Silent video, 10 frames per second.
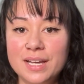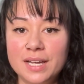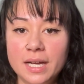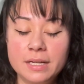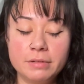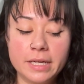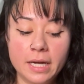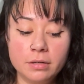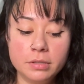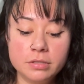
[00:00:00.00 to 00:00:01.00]
Anyway, I
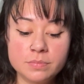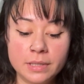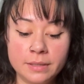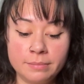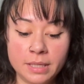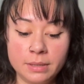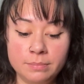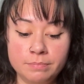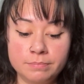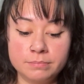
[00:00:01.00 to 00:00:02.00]
don't use
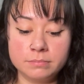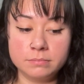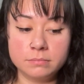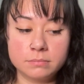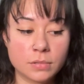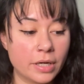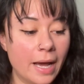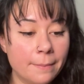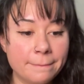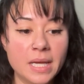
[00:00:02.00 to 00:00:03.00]

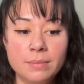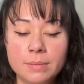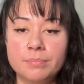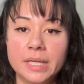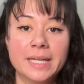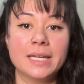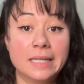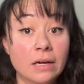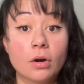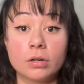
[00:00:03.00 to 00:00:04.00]
burnout baby blanket
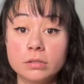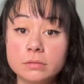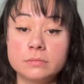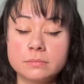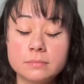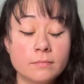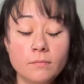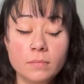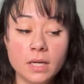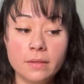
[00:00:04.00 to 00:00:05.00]
yarn
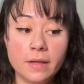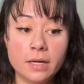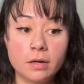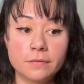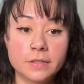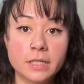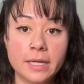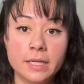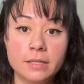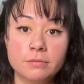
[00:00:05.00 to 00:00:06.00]
that often.
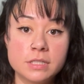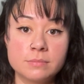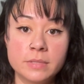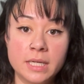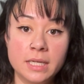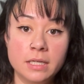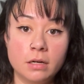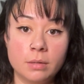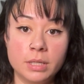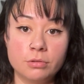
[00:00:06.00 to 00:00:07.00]
I was making
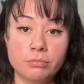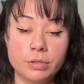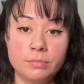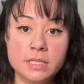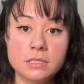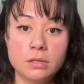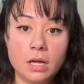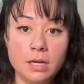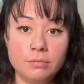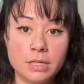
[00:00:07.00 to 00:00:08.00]
amigurumis a
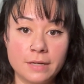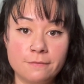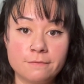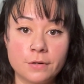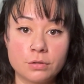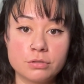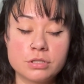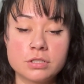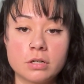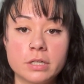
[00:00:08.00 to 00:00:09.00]
lot when I first
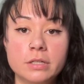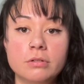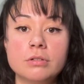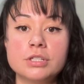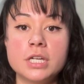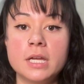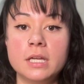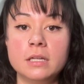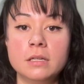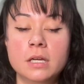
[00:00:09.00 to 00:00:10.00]
started
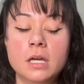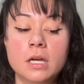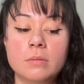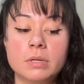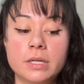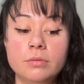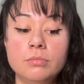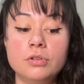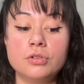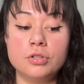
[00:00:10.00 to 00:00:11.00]
crocheting, but I
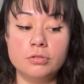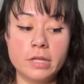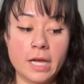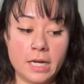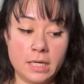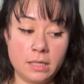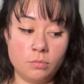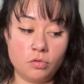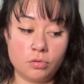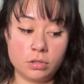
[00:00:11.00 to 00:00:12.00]
don't do that
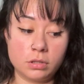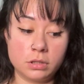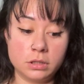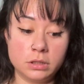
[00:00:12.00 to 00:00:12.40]
anymore.